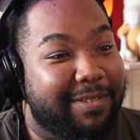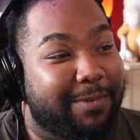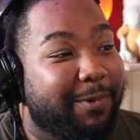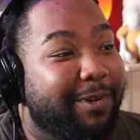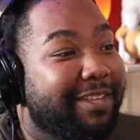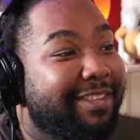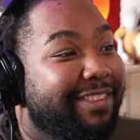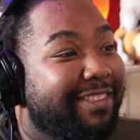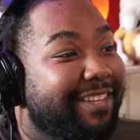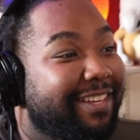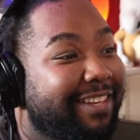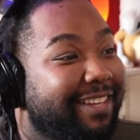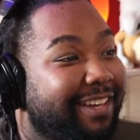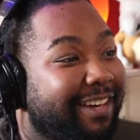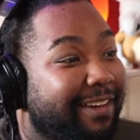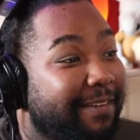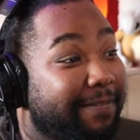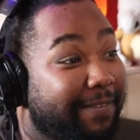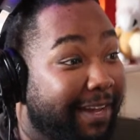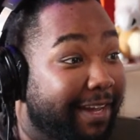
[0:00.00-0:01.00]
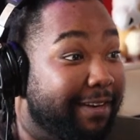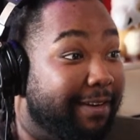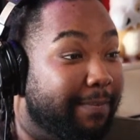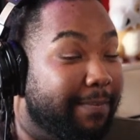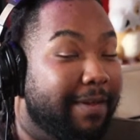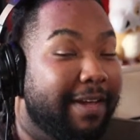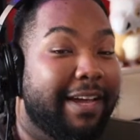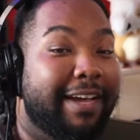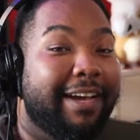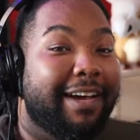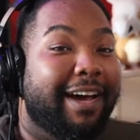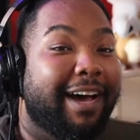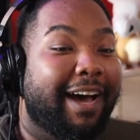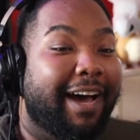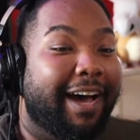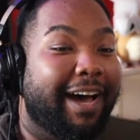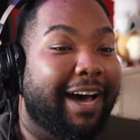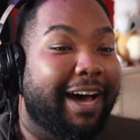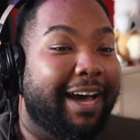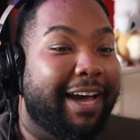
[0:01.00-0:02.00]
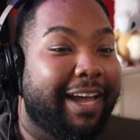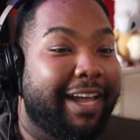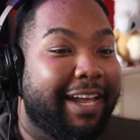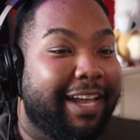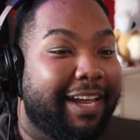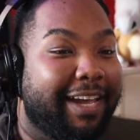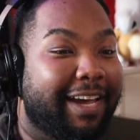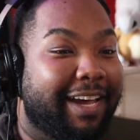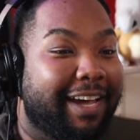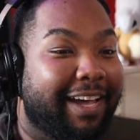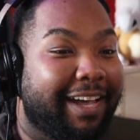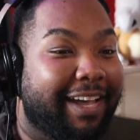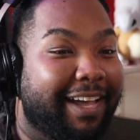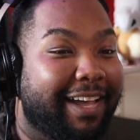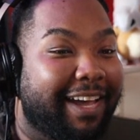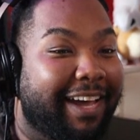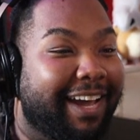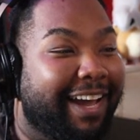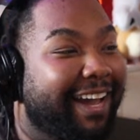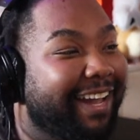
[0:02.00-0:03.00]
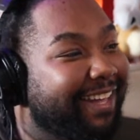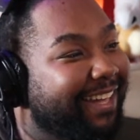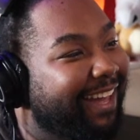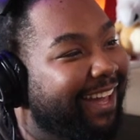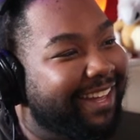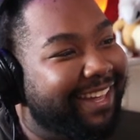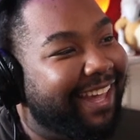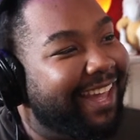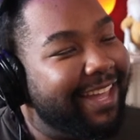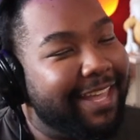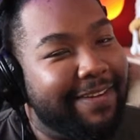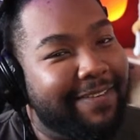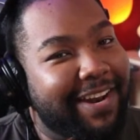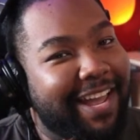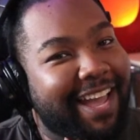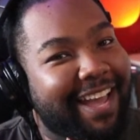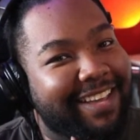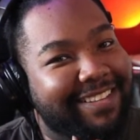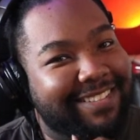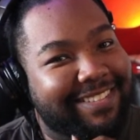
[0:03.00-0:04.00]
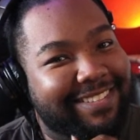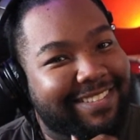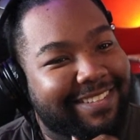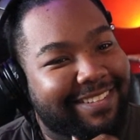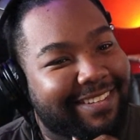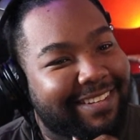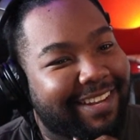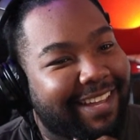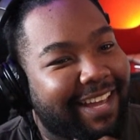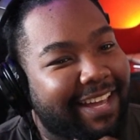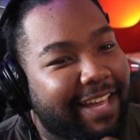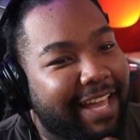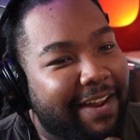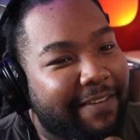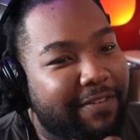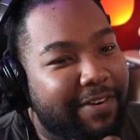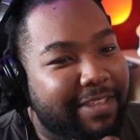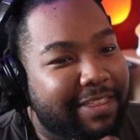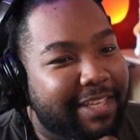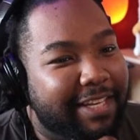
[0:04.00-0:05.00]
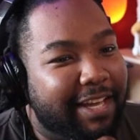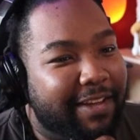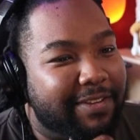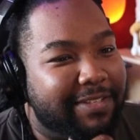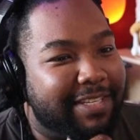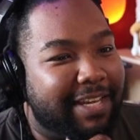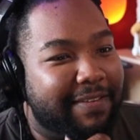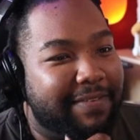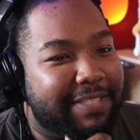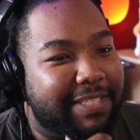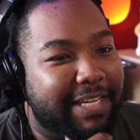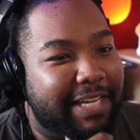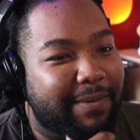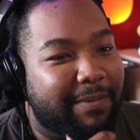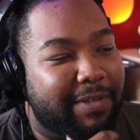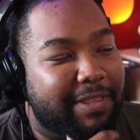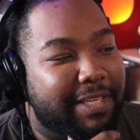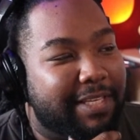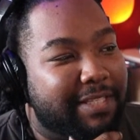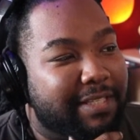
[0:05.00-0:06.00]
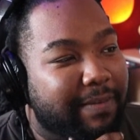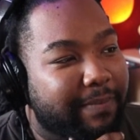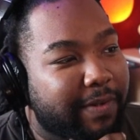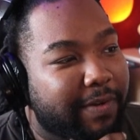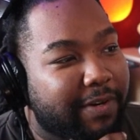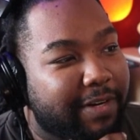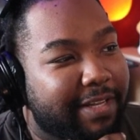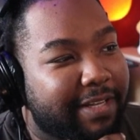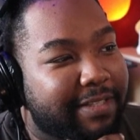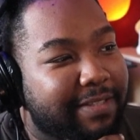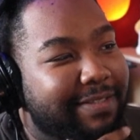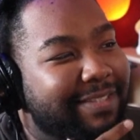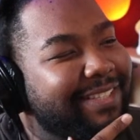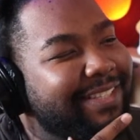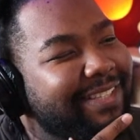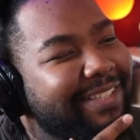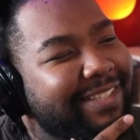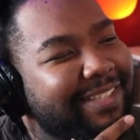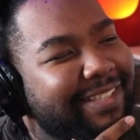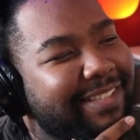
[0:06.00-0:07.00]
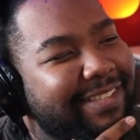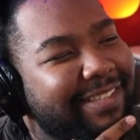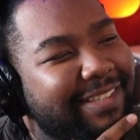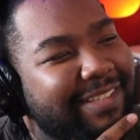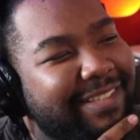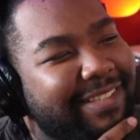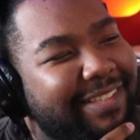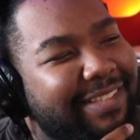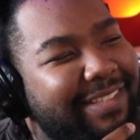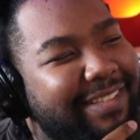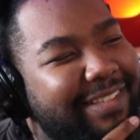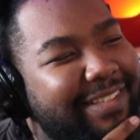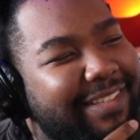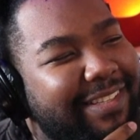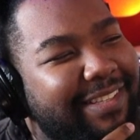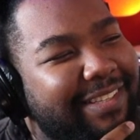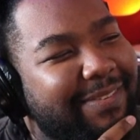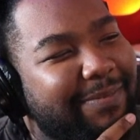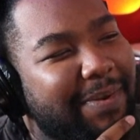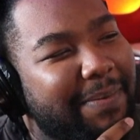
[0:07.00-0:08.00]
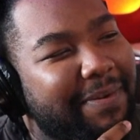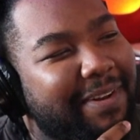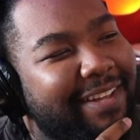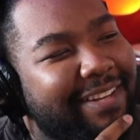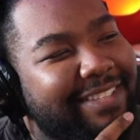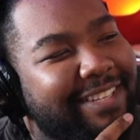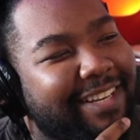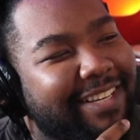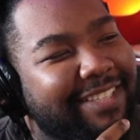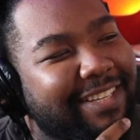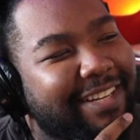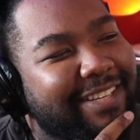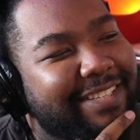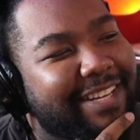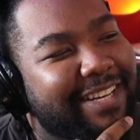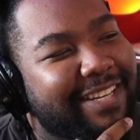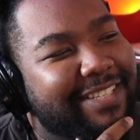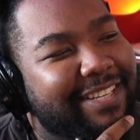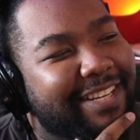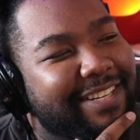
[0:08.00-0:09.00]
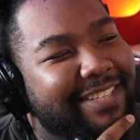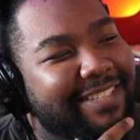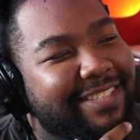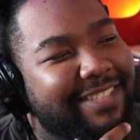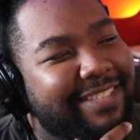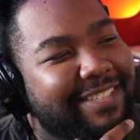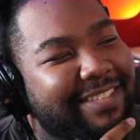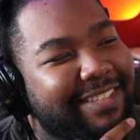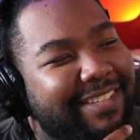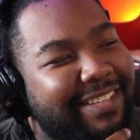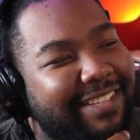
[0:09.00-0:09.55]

with the fandom, I can't give it an S. Everything else I've seen with these communities, maybe not Attack on Titan. Attack on Titan's